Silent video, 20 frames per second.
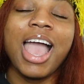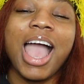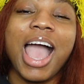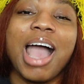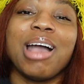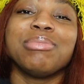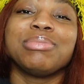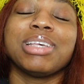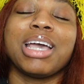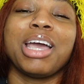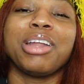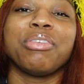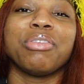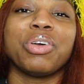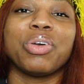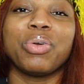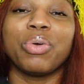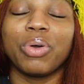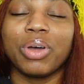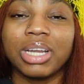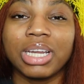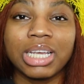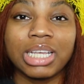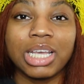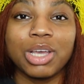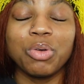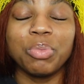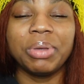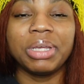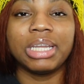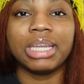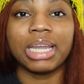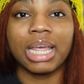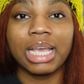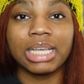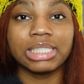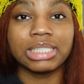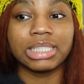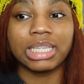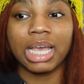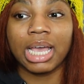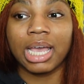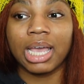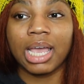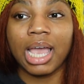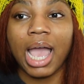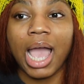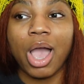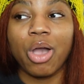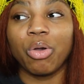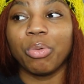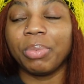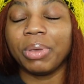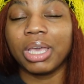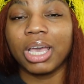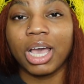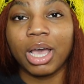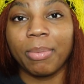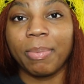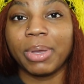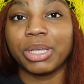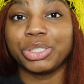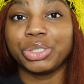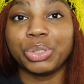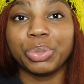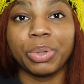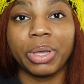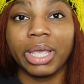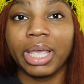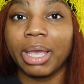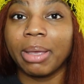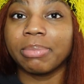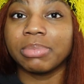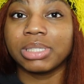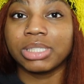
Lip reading: I'm tired of recording. It would be nice that I would be up at 2 a.m.